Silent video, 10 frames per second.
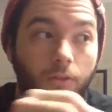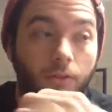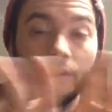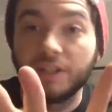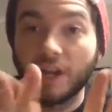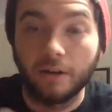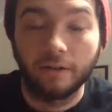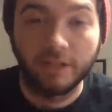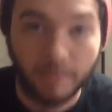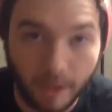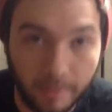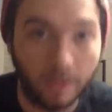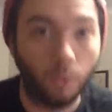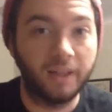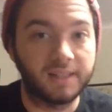they're getting tired of their experiment.
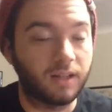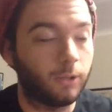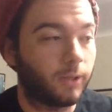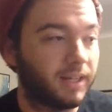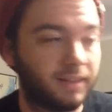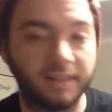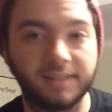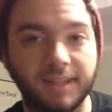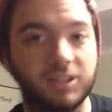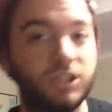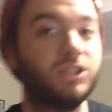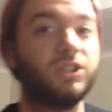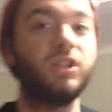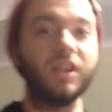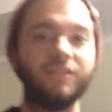The one that's not doing anything says she's
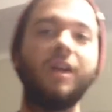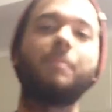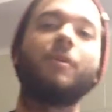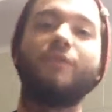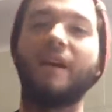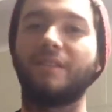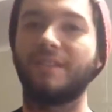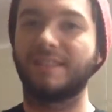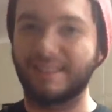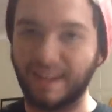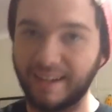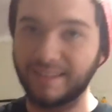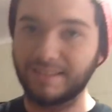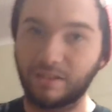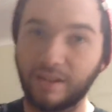given up her faith on
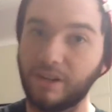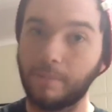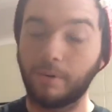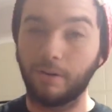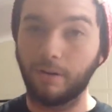science, or given up